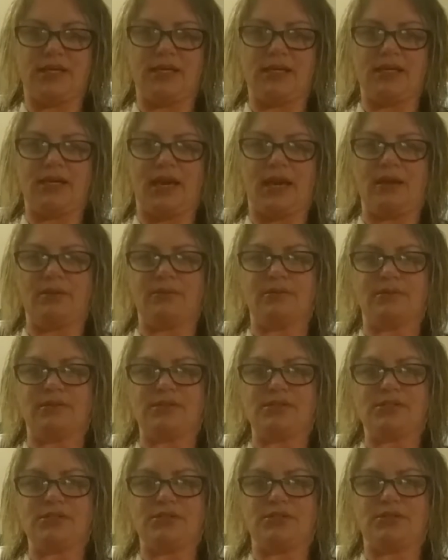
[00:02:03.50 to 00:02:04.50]
and I will
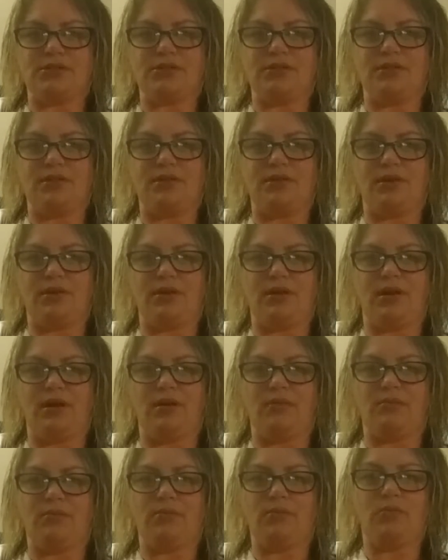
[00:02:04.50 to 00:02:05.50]
insert the
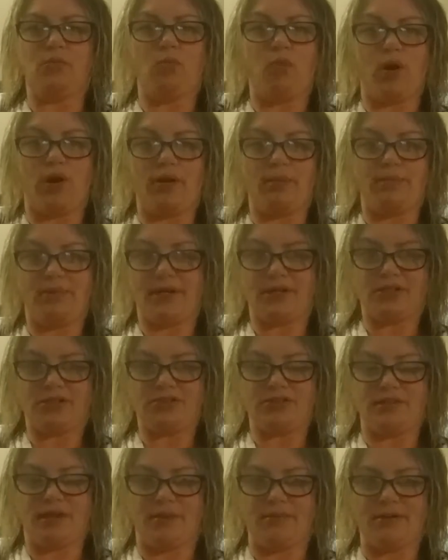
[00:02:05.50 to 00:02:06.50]
one
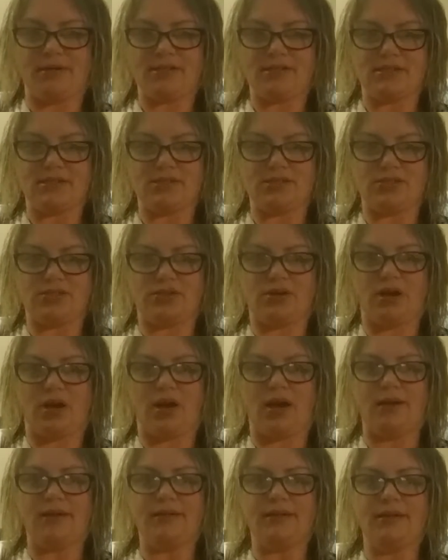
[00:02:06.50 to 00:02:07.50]
picture that my sister
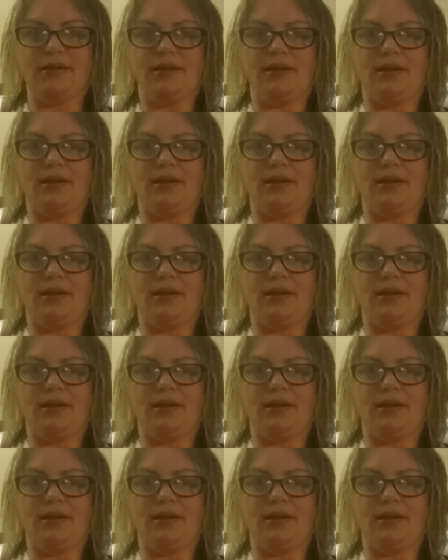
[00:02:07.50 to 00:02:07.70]
got.